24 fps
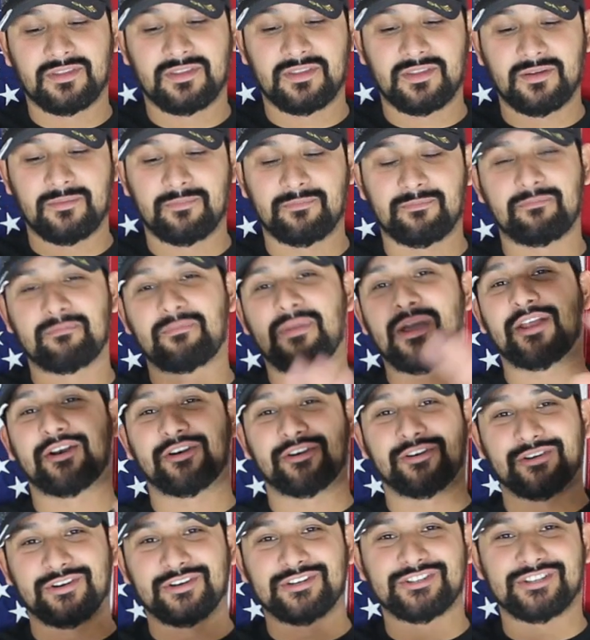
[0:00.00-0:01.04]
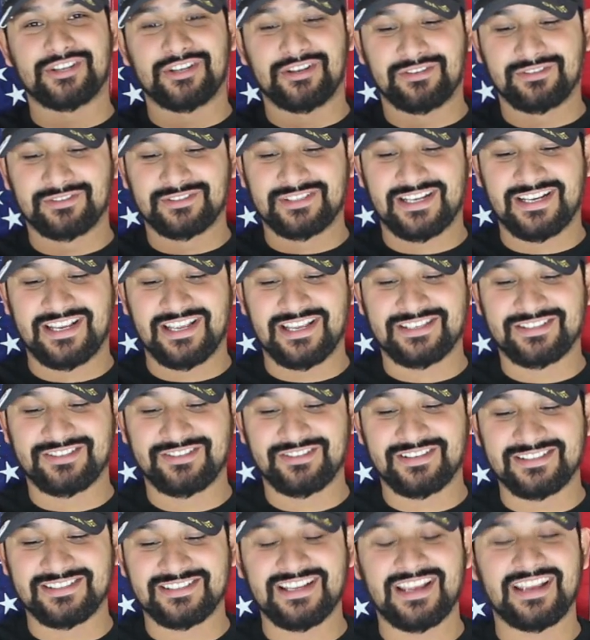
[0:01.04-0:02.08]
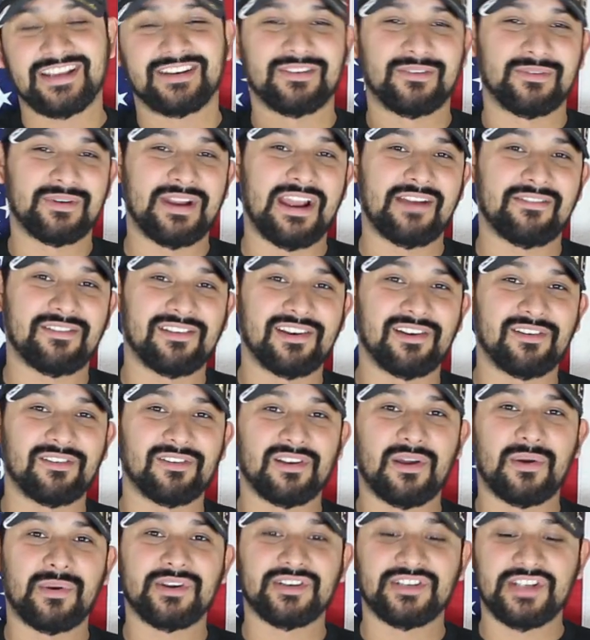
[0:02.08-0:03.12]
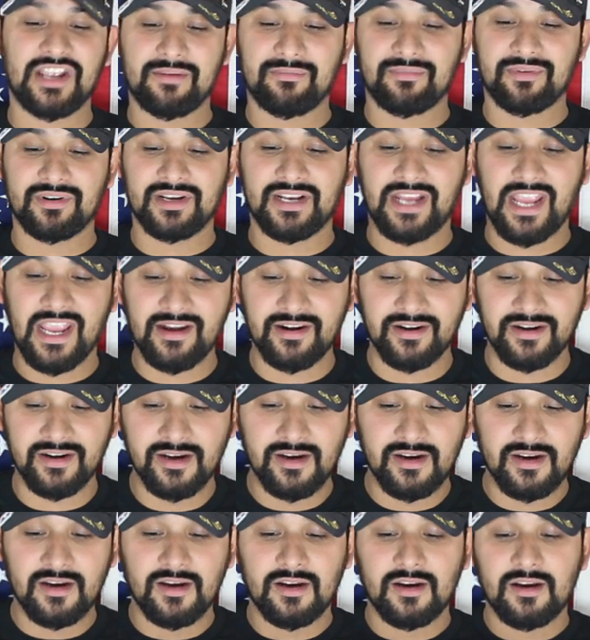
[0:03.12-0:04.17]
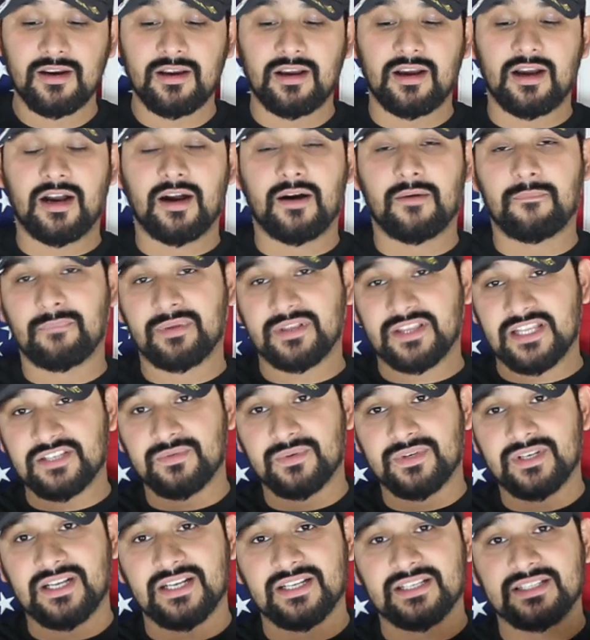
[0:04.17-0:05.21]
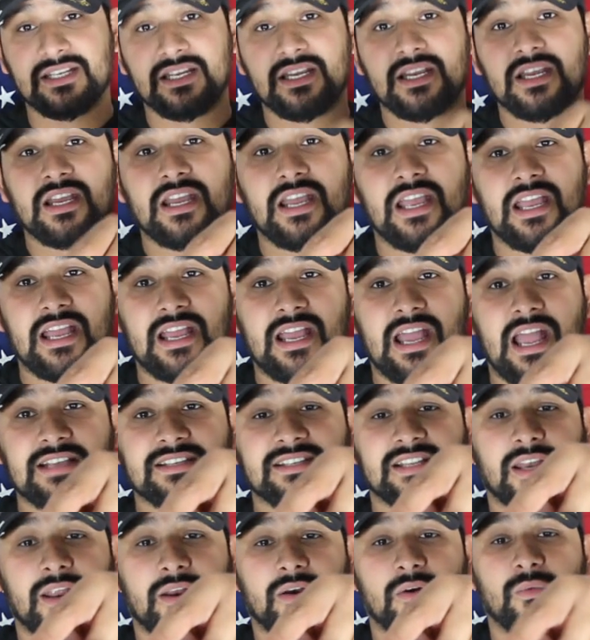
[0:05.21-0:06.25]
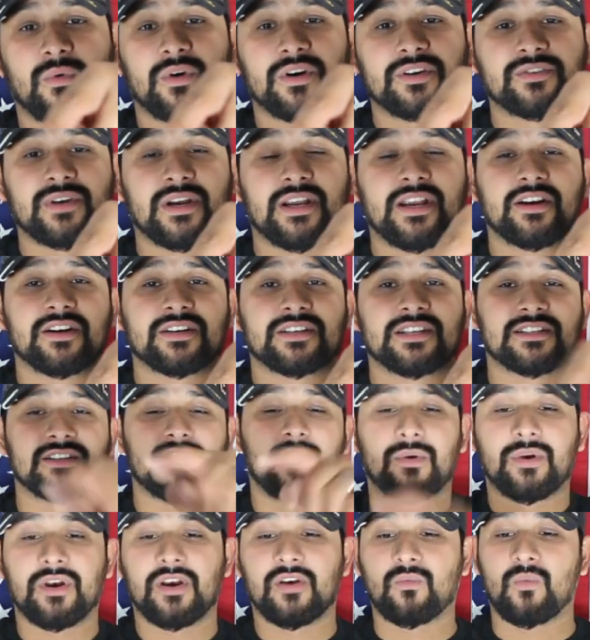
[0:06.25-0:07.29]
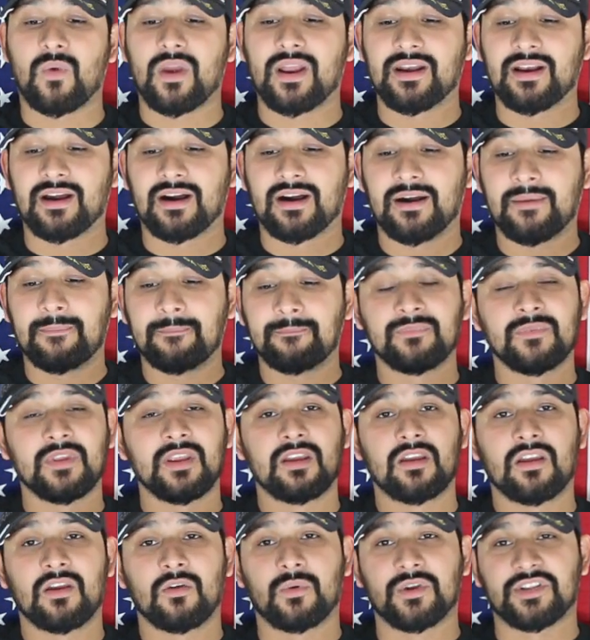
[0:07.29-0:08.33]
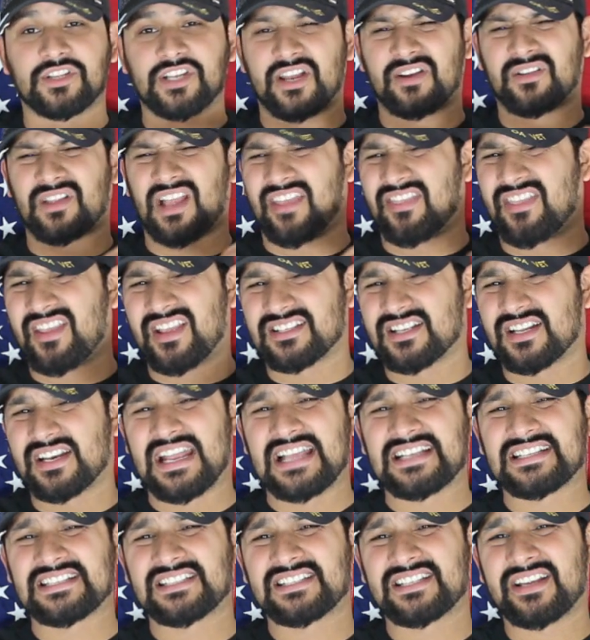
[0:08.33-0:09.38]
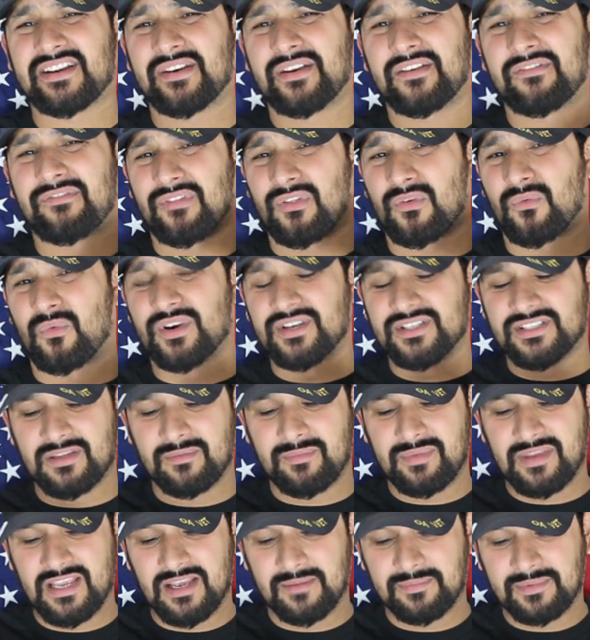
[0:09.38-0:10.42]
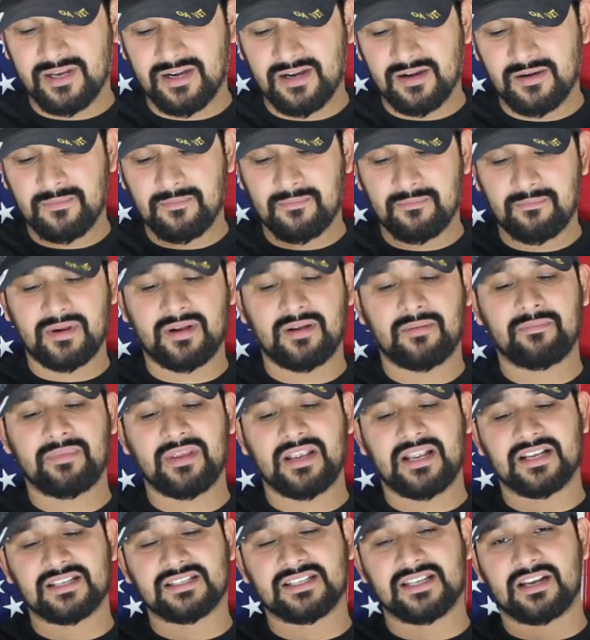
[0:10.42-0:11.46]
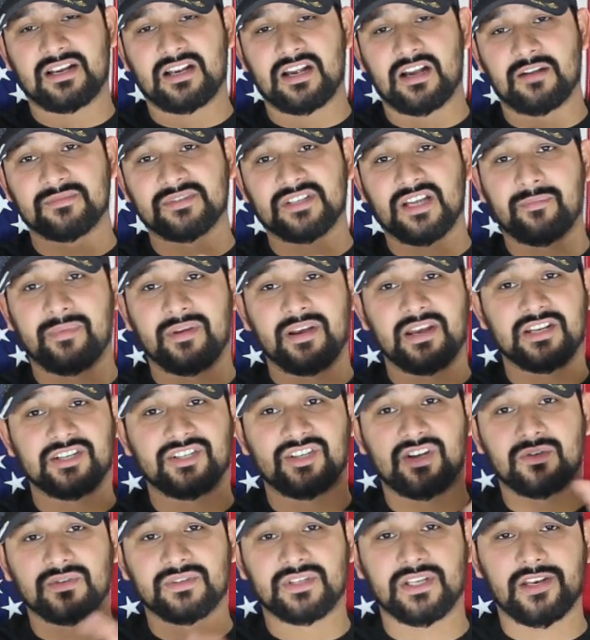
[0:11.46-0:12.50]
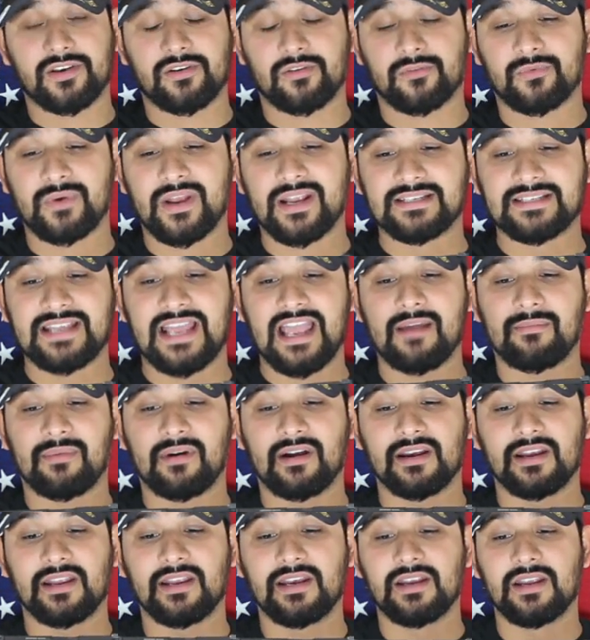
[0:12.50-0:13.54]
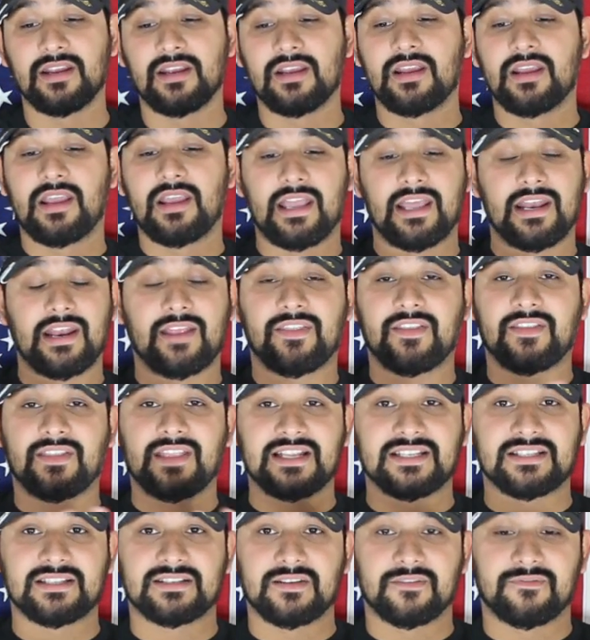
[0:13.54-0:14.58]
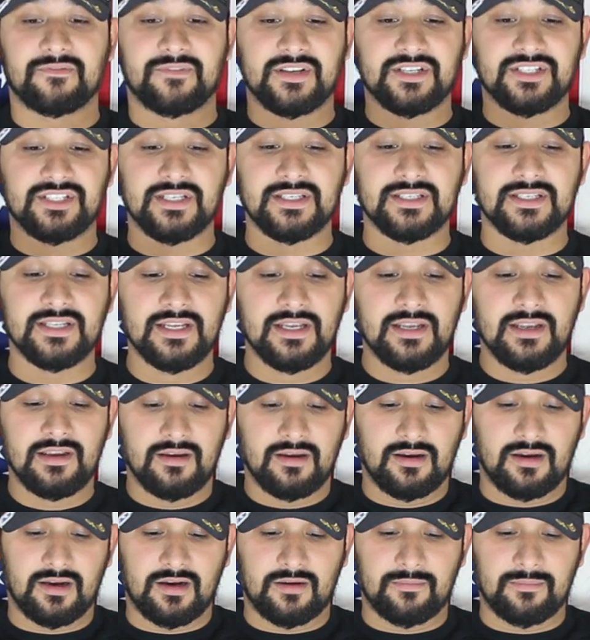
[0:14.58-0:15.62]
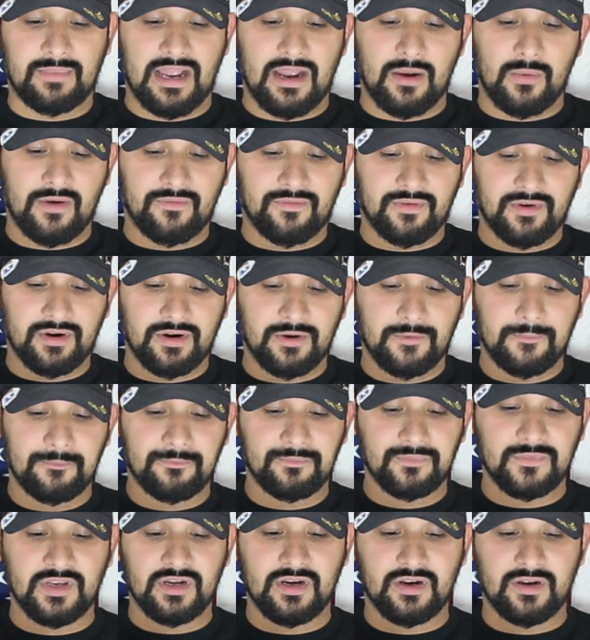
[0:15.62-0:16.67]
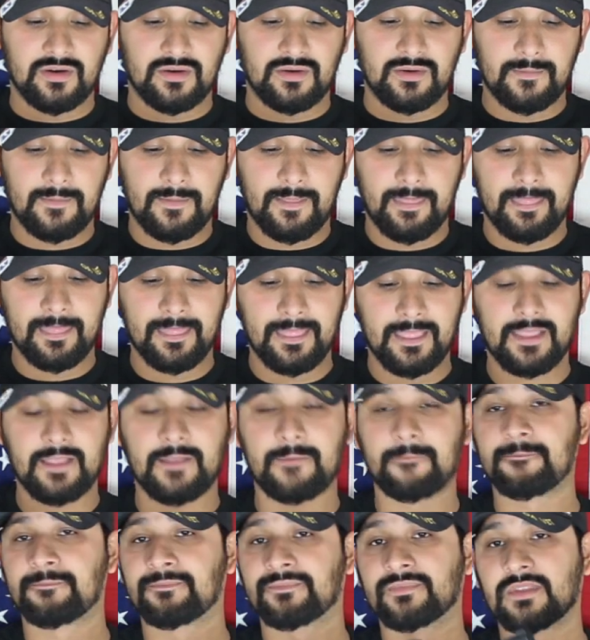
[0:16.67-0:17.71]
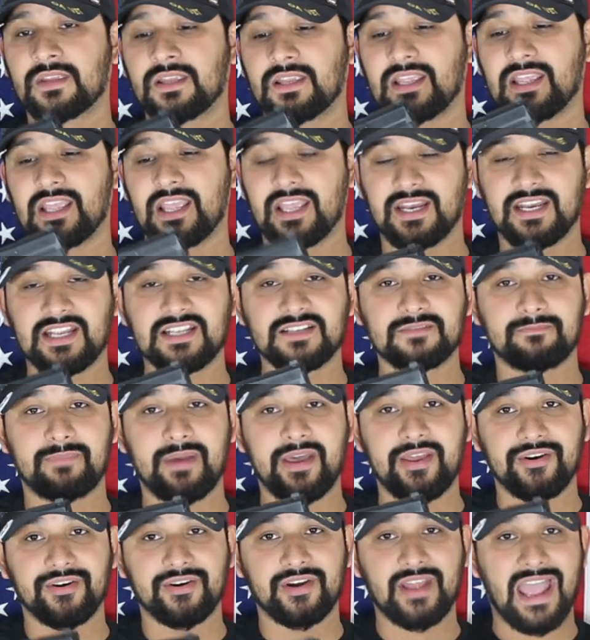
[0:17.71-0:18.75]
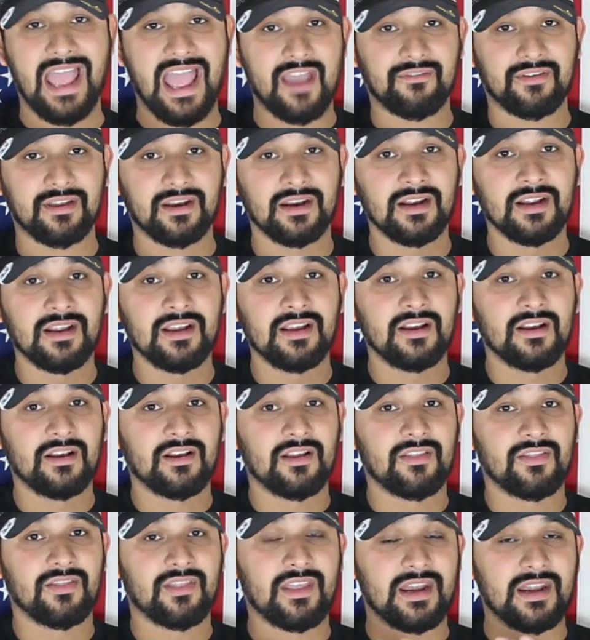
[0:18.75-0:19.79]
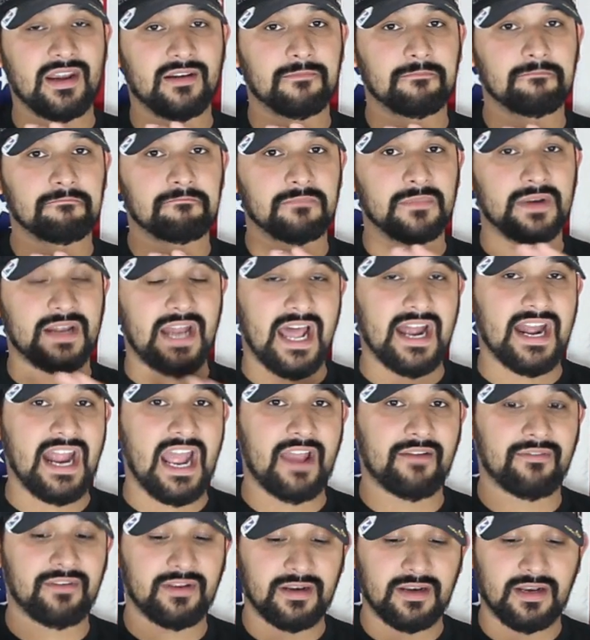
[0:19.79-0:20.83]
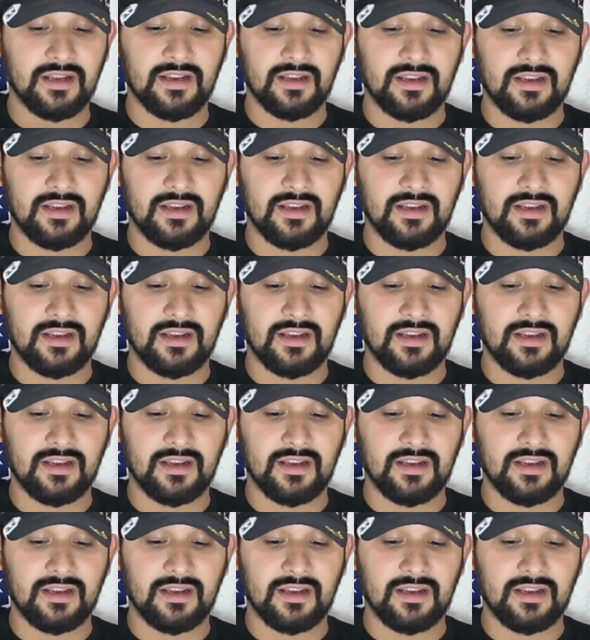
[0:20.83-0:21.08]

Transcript: the better shields, I guess you can say, don't have the little loaded chamber indicator, but this one does. It has the little words right here. It says loaded when up, which I think is unnecessary for the words to be up there, but because it comes up and it shows the little red tab on it, and I think that's sufficient. However, it is better to have it than not have it,